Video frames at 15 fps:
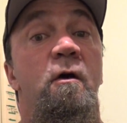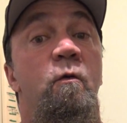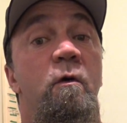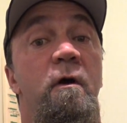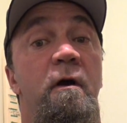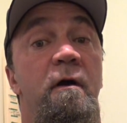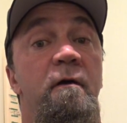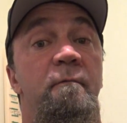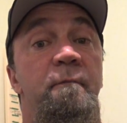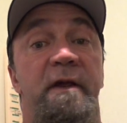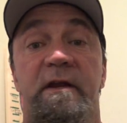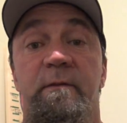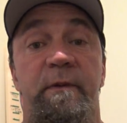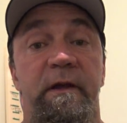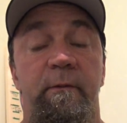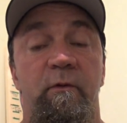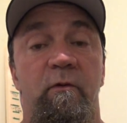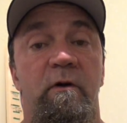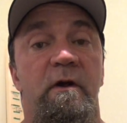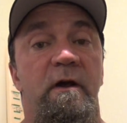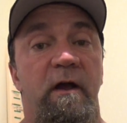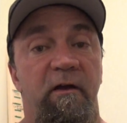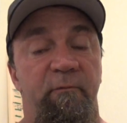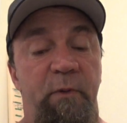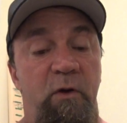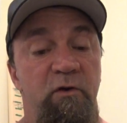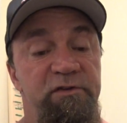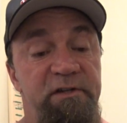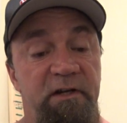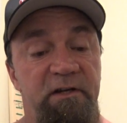where many people have
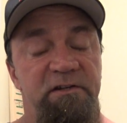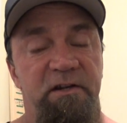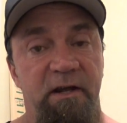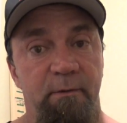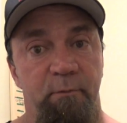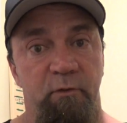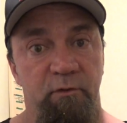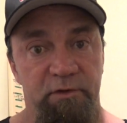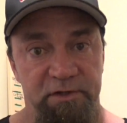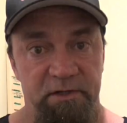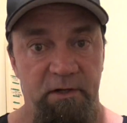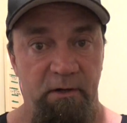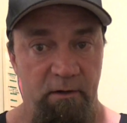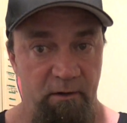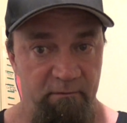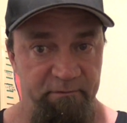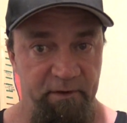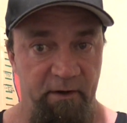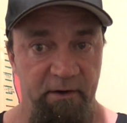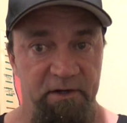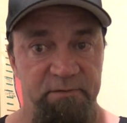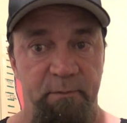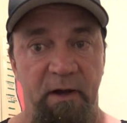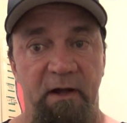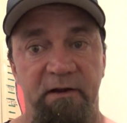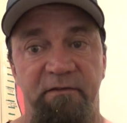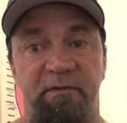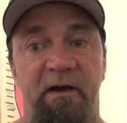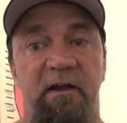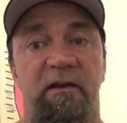posted examples of various
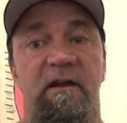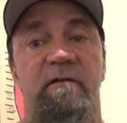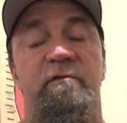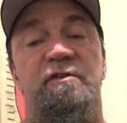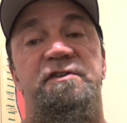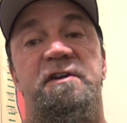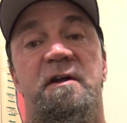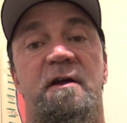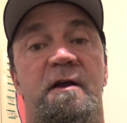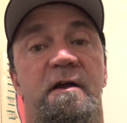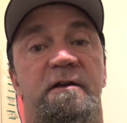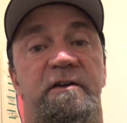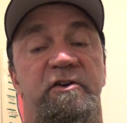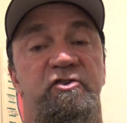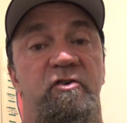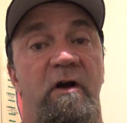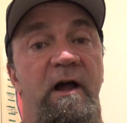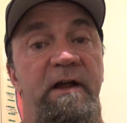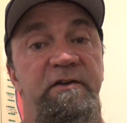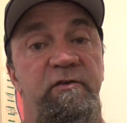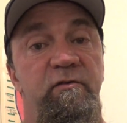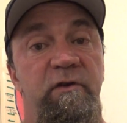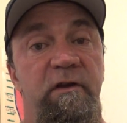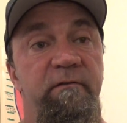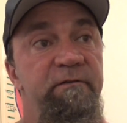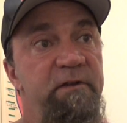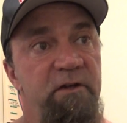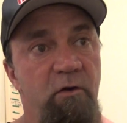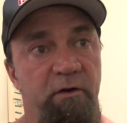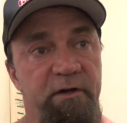body fat levels to try to give
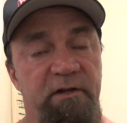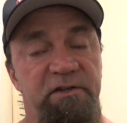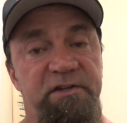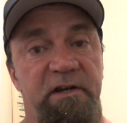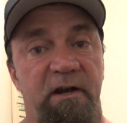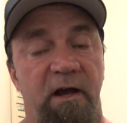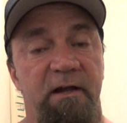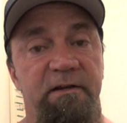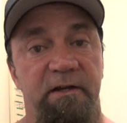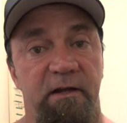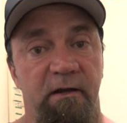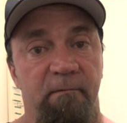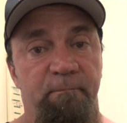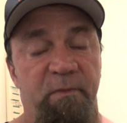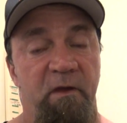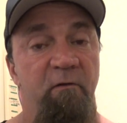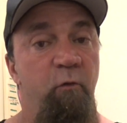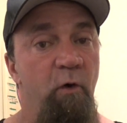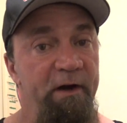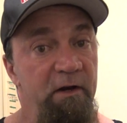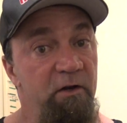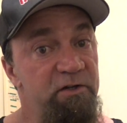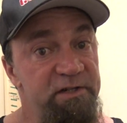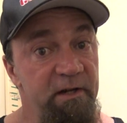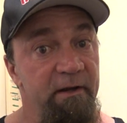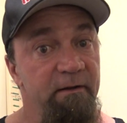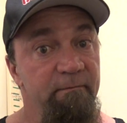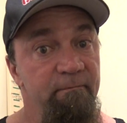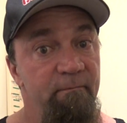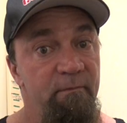the audience an idea of what it looks like,